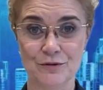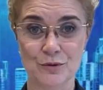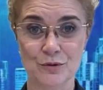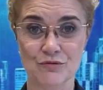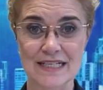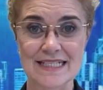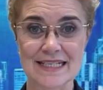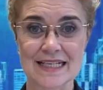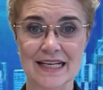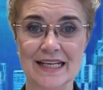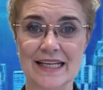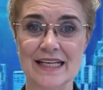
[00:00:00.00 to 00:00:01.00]
for
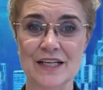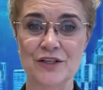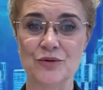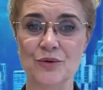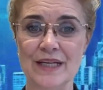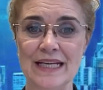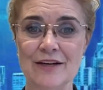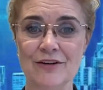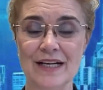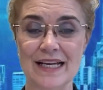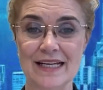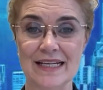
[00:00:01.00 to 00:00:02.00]
recently in your
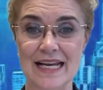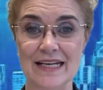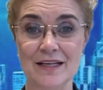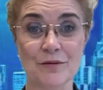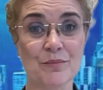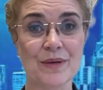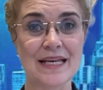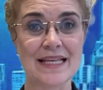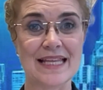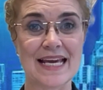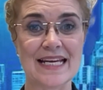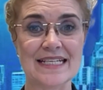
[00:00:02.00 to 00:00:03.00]
area and compare
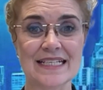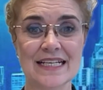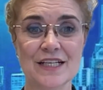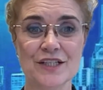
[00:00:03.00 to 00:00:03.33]
that